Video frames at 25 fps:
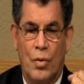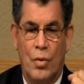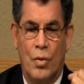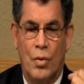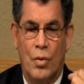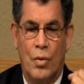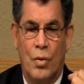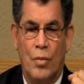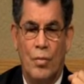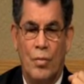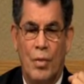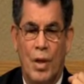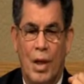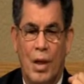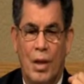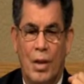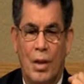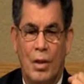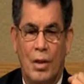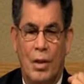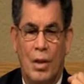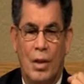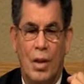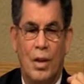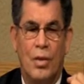to make
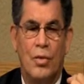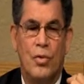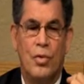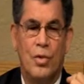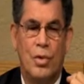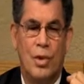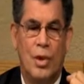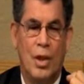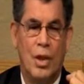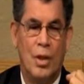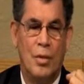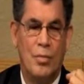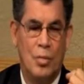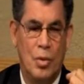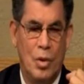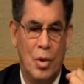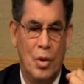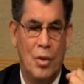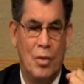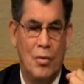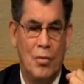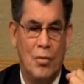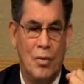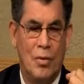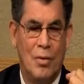the inside
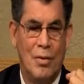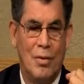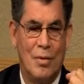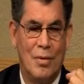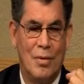beautiful.